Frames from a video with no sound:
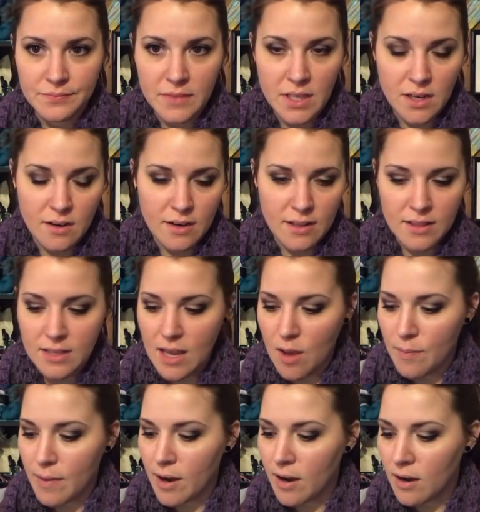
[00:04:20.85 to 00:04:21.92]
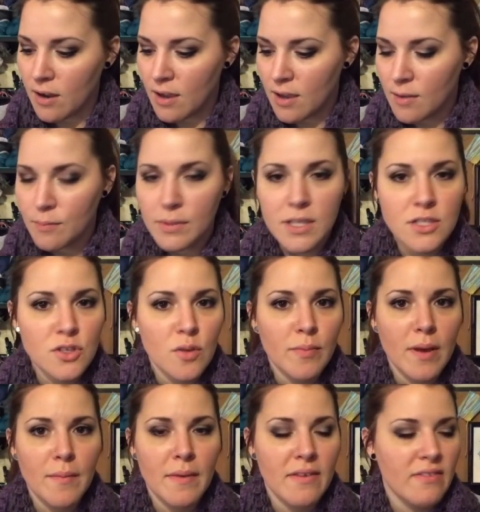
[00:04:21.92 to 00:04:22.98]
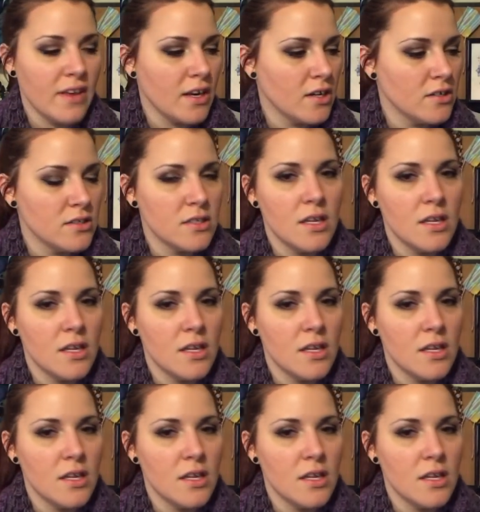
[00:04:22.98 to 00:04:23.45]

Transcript: here and in the down bar. Please don't bite my fingers.